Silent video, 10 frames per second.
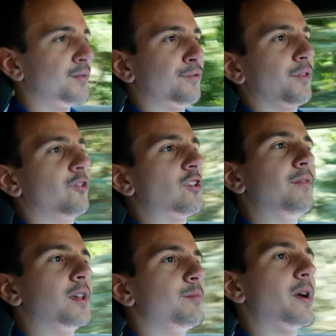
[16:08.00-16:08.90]
for the
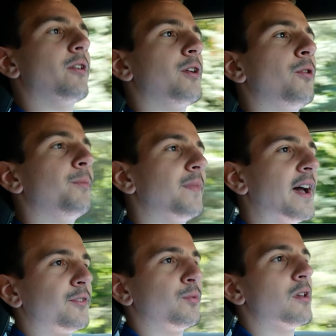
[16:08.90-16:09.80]
Chevy Camaro
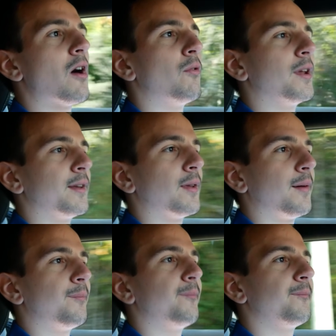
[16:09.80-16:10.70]
as we know it, and
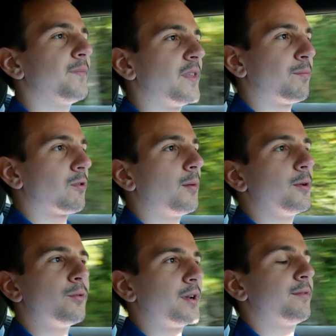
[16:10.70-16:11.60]
there probably
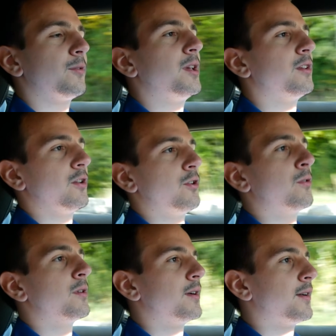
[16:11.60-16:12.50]
won't ever be a new
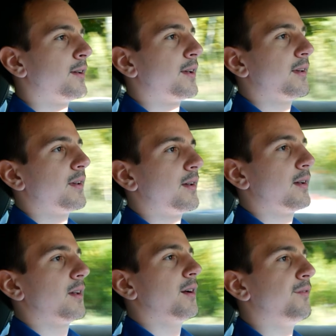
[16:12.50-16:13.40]

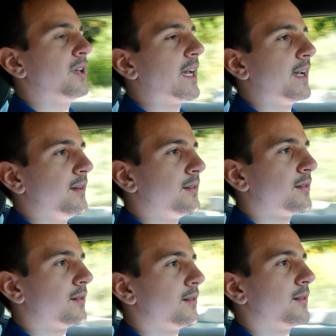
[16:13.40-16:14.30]
V8
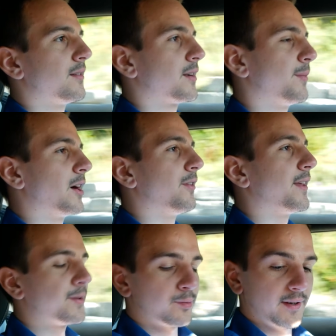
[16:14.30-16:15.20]
Camaro, and
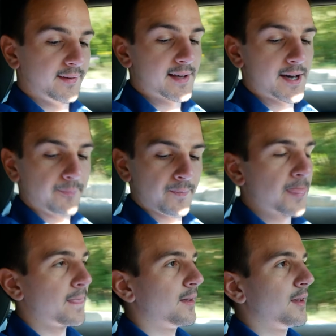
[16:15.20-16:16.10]
that's pretty sad.
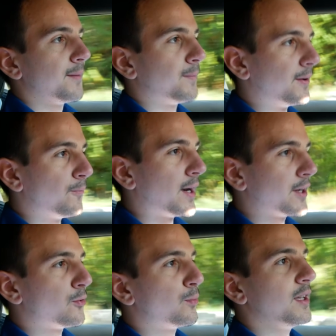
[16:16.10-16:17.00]
But why
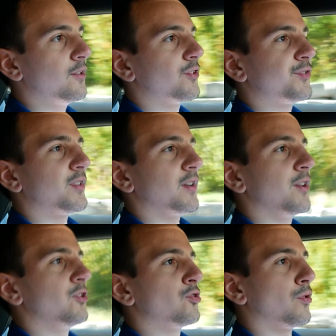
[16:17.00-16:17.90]
don't we just
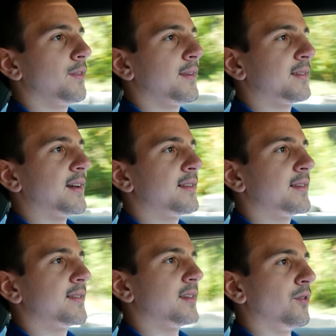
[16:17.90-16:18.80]
enjoy the sights
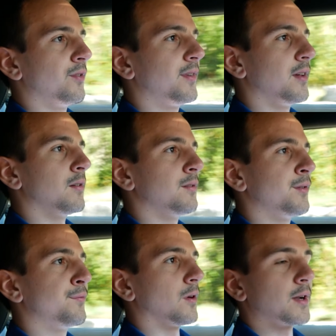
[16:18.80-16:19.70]
and sounds here
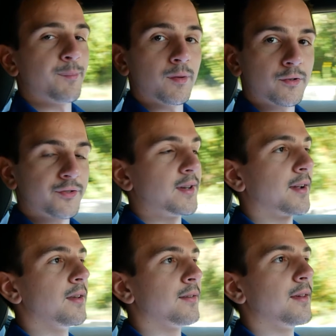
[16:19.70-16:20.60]
for a couple more
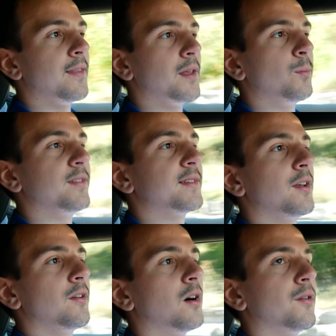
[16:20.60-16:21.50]
seconds, and then we send
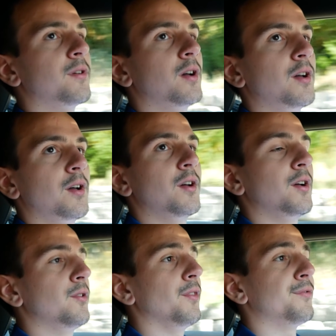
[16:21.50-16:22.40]
it off
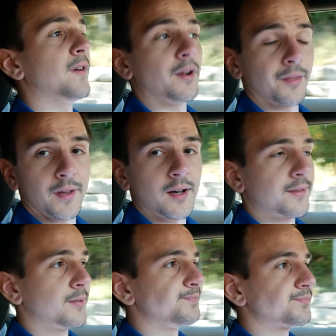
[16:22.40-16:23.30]
to the final thoughts